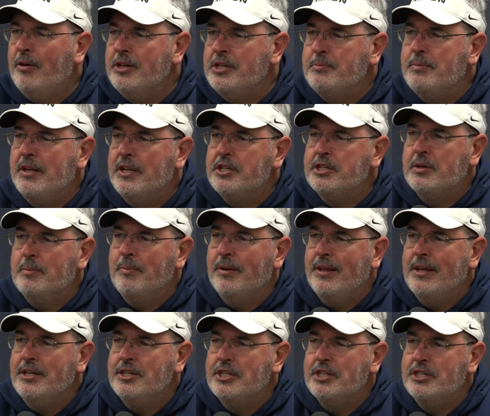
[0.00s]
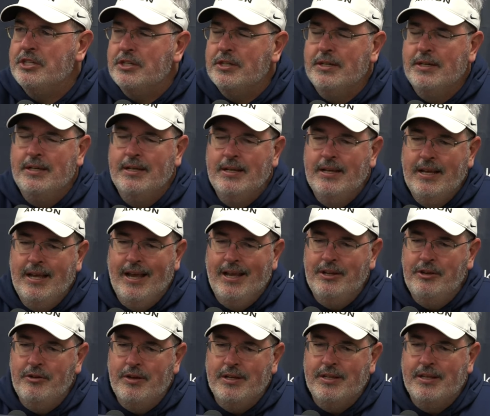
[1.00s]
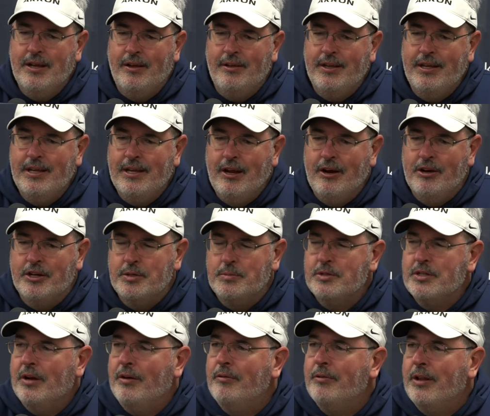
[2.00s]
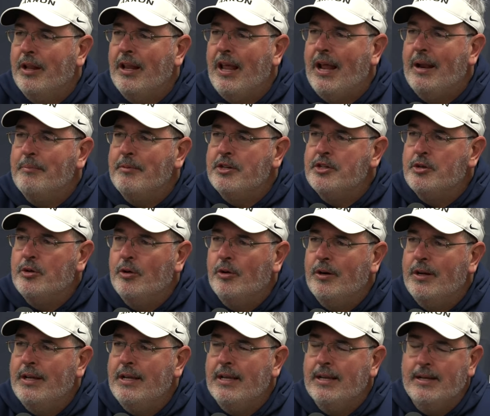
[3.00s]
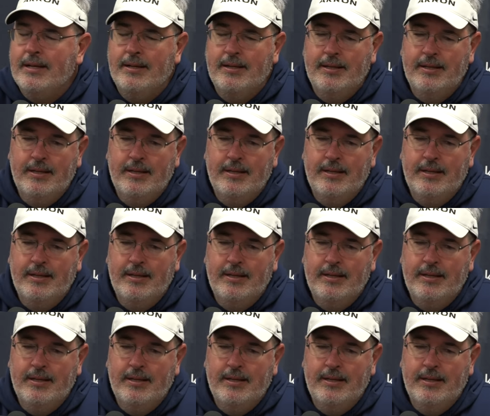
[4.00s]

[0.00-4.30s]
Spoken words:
He's been at some places, and you could tell that he carries himself with a lot of maturity and